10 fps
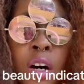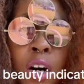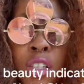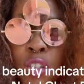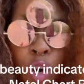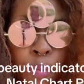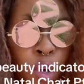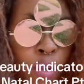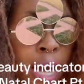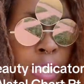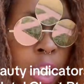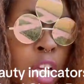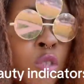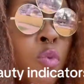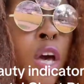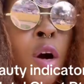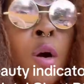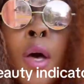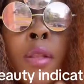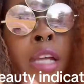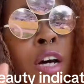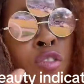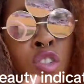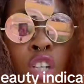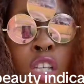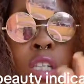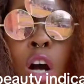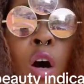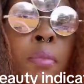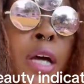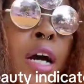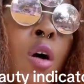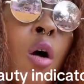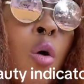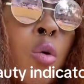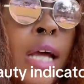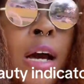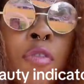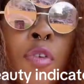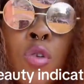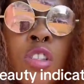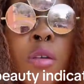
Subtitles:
Scorpio rising as well. Now she's calmed down a whole lot, of course,